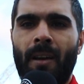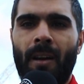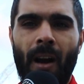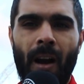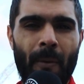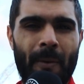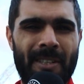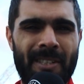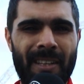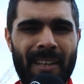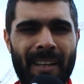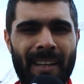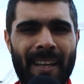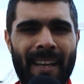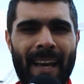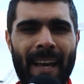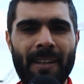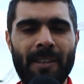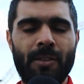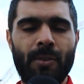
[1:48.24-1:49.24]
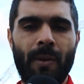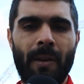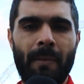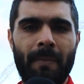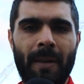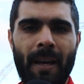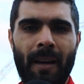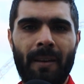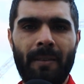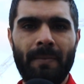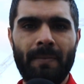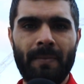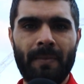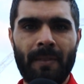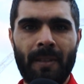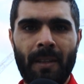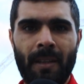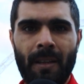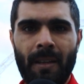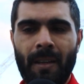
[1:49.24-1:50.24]
are we seeing the end to him now?
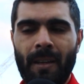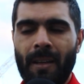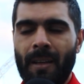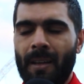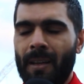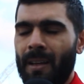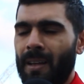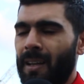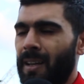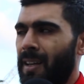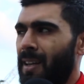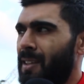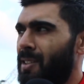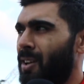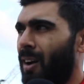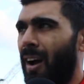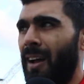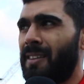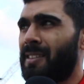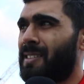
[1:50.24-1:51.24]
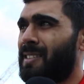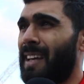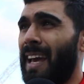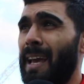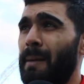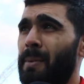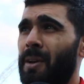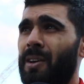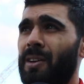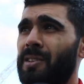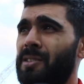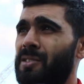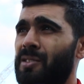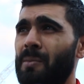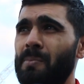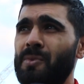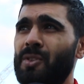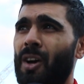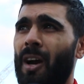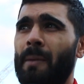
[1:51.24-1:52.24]
It's hard to say because
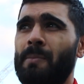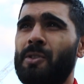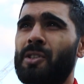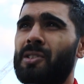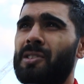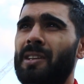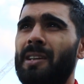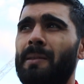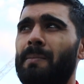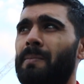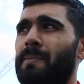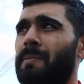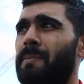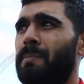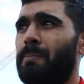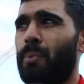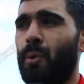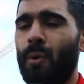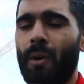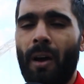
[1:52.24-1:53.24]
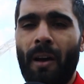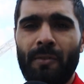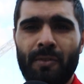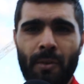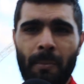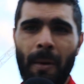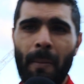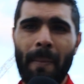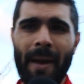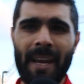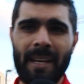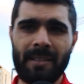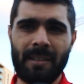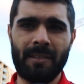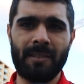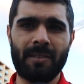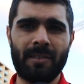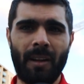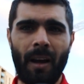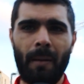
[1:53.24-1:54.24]
sometimes you see him pull off some
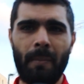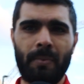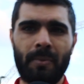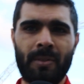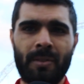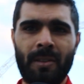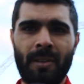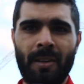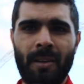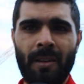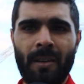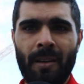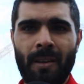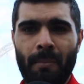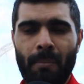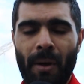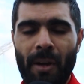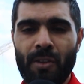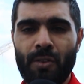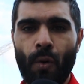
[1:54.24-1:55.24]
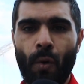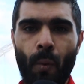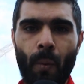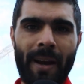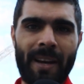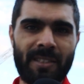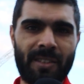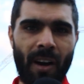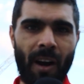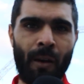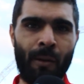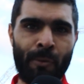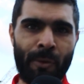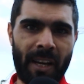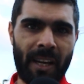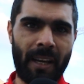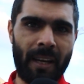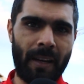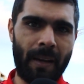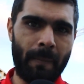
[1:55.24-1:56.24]
amazing stops, but he's always got a
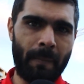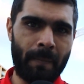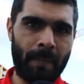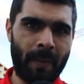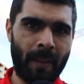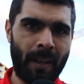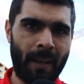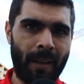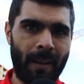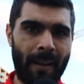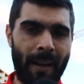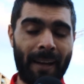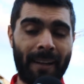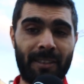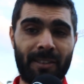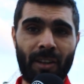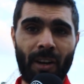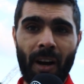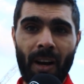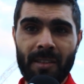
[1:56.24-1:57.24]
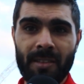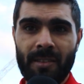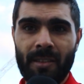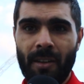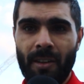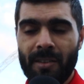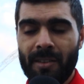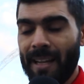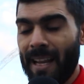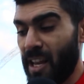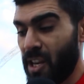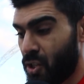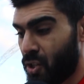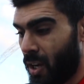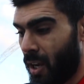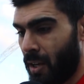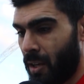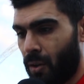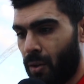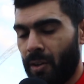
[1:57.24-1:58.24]
rick in him. And he's costing us. Last
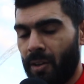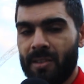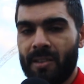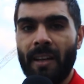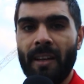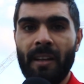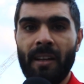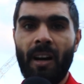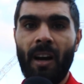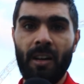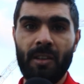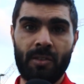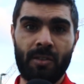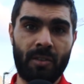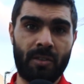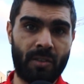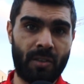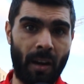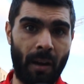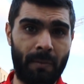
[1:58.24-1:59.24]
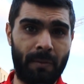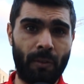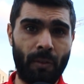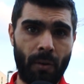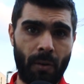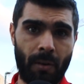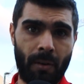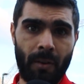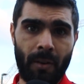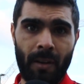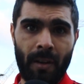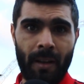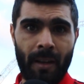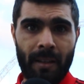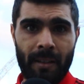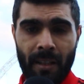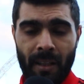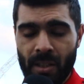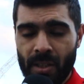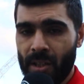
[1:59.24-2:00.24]
year, you could have said he cost us top four.
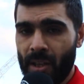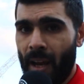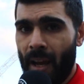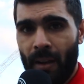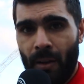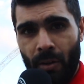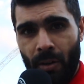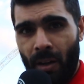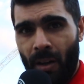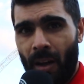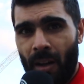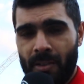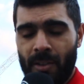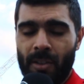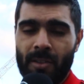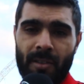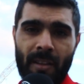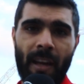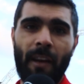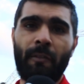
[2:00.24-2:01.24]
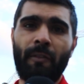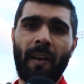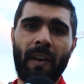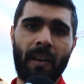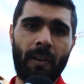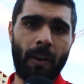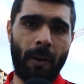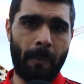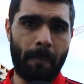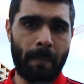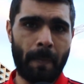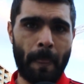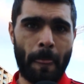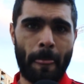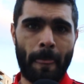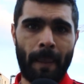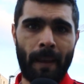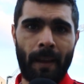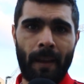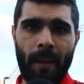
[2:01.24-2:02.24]
This year, he could have cost us the FA Cup.
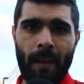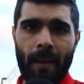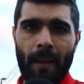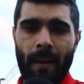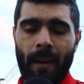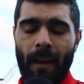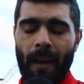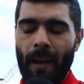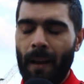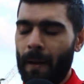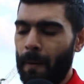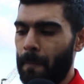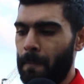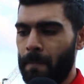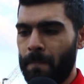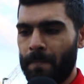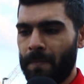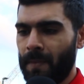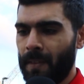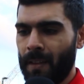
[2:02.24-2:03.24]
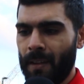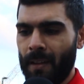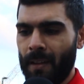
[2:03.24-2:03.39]
Um,